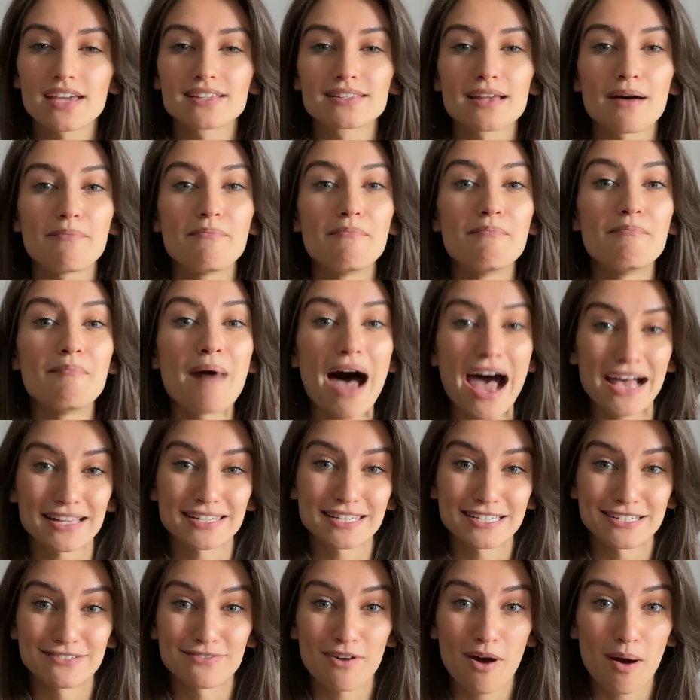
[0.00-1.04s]
is a
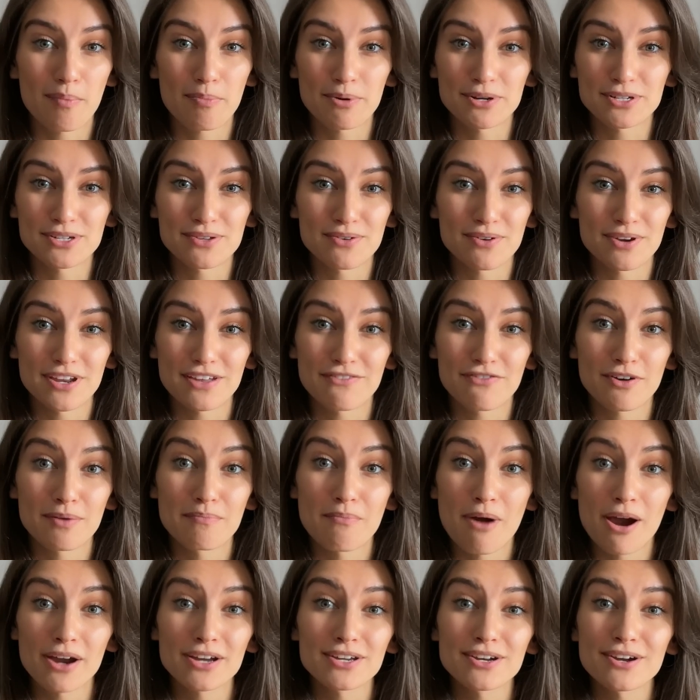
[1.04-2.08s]
massive opportunity for
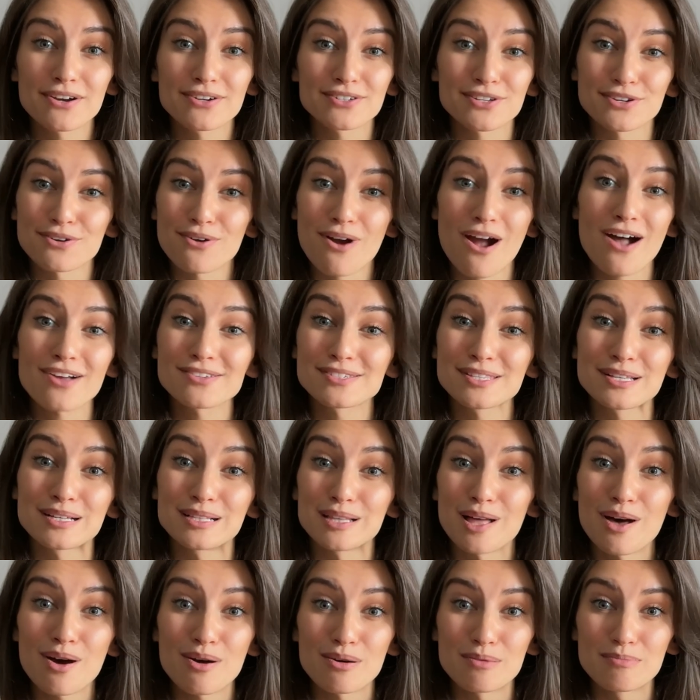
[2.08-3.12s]
marketers across the
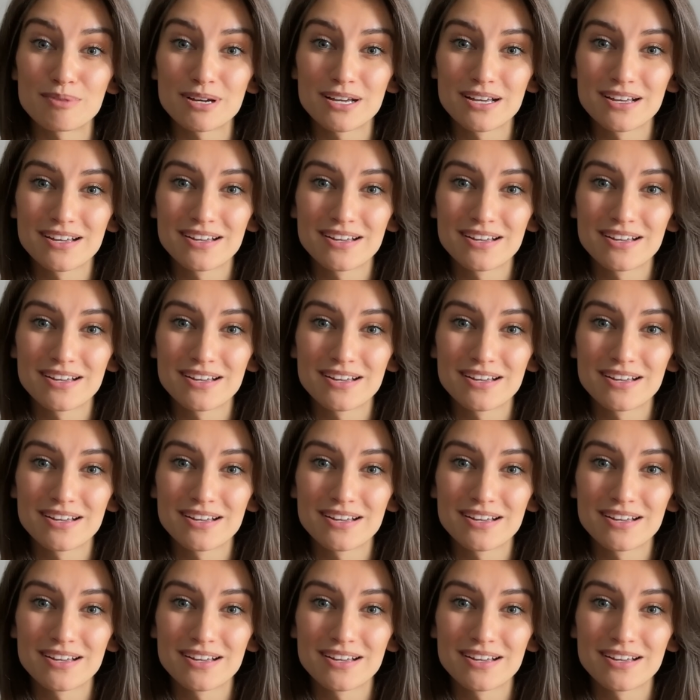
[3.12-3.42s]
globe.